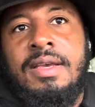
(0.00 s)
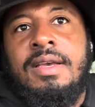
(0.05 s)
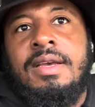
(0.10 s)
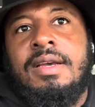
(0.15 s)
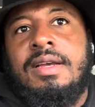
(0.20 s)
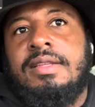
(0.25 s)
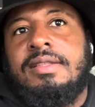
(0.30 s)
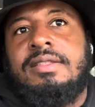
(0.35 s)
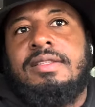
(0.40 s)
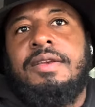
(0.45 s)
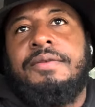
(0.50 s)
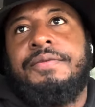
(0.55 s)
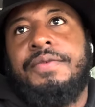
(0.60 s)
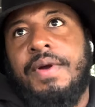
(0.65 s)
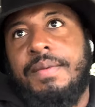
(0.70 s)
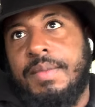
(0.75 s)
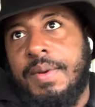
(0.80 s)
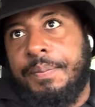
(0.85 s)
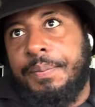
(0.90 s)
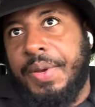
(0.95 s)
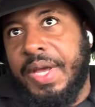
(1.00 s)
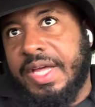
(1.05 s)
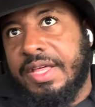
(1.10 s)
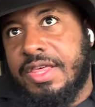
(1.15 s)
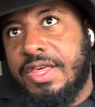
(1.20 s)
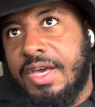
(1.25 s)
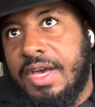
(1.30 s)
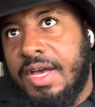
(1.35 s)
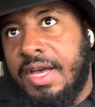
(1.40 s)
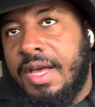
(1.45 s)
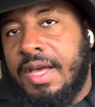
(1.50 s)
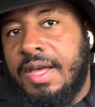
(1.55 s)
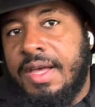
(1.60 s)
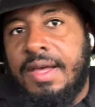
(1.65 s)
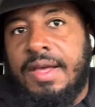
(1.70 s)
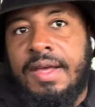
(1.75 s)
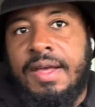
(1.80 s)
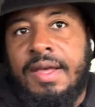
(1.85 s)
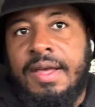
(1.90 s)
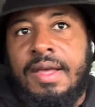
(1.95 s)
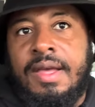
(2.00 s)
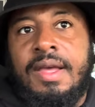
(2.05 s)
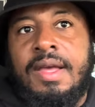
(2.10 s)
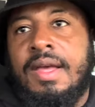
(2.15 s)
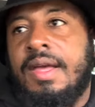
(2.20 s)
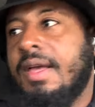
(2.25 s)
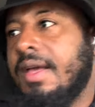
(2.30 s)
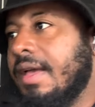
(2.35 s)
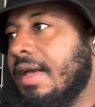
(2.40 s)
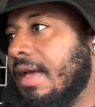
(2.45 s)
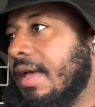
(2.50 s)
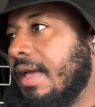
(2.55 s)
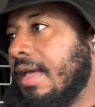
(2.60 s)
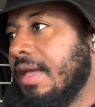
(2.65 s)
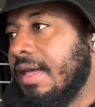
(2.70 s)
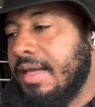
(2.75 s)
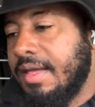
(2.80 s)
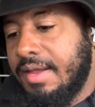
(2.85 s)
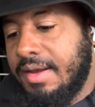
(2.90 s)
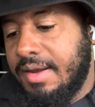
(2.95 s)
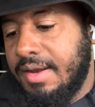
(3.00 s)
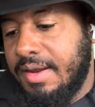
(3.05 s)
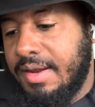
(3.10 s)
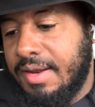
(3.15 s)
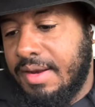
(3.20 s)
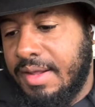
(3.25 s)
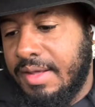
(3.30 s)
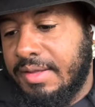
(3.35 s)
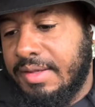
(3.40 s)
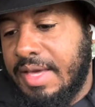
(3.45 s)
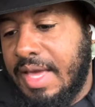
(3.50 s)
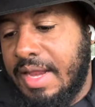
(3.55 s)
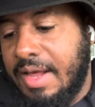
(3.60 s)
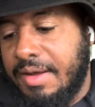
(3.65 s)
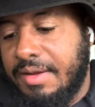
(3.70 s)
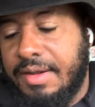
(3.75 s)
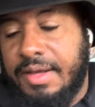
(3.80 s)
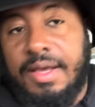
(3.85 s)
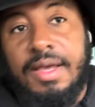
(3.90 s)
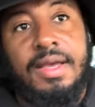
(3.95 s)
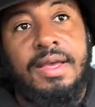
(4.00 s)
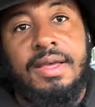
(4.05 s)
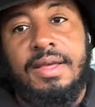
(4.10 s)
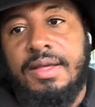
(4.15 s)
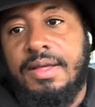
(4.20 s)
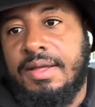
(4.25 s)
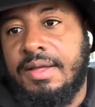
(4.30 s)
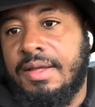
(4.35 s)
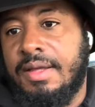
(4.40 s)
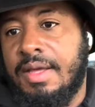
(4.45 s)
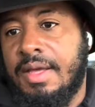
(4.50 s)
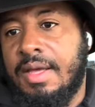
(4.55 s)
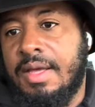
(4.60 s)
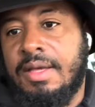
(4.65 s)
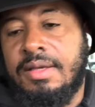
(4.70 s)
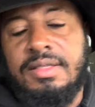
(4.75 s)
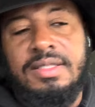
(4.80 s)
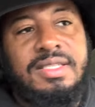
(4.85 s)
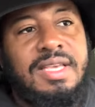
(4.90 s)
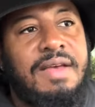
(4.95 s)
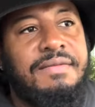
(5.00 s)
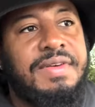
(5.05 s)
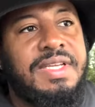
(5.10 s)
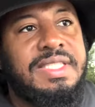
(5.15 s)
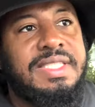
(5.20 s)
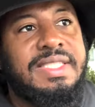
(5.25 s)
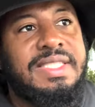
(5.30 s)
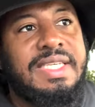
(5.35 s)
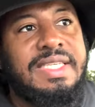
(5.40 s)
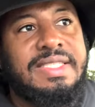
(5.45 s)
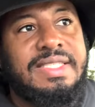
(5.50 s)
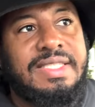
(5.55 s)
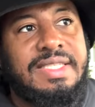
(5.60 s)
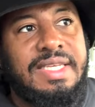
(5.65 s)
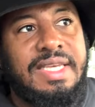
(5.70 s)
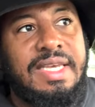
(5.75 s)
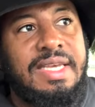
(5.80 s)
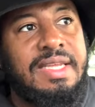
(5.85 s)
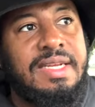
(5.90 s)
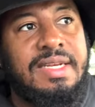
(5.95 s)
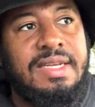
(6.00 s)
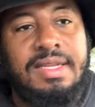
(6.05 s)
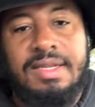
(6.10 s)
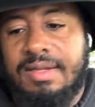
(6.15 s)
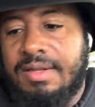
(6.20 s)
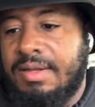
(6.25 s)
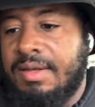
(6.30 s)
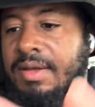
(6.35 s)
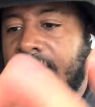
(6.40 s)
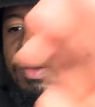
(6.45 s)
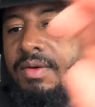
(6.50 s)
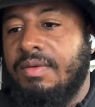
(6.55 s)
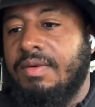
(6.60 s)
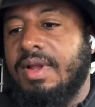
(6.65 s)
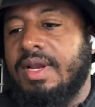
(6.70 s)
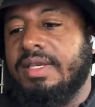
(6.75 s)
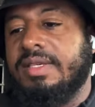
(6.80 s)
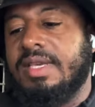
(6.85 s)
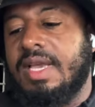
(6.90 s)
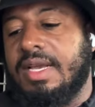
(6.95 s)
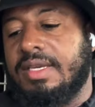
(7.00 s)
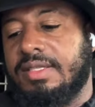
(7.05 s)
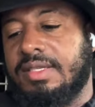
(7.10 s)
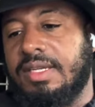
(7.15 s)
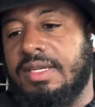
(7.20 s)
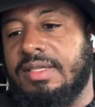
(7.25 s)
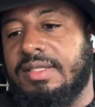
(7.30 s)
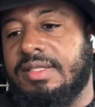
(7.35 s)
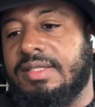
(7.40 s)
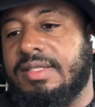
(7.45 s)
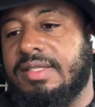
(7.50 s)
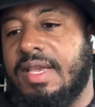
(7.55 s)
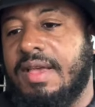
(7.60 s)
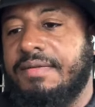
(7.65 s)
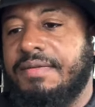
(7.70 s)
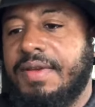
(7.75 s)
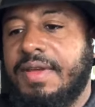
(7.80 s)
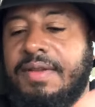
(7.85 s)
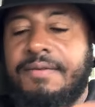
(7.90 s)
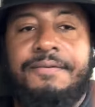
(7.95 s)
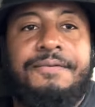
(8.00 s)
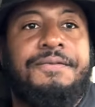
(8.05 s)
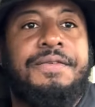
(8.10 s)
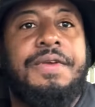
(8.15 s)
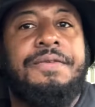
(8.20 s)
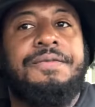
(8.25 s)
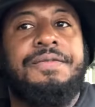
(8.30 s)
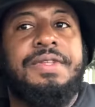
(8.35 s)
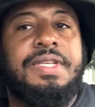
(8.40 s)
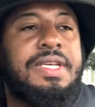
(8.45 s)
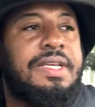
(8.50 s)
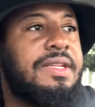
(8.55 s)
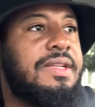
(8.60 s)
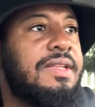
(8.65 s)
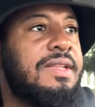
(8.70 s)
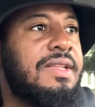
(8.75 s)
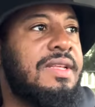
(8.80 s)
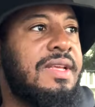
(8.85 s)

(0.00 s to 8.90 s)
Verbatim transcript: Let's see from the picture and let's get out of here 716 well it's actually 715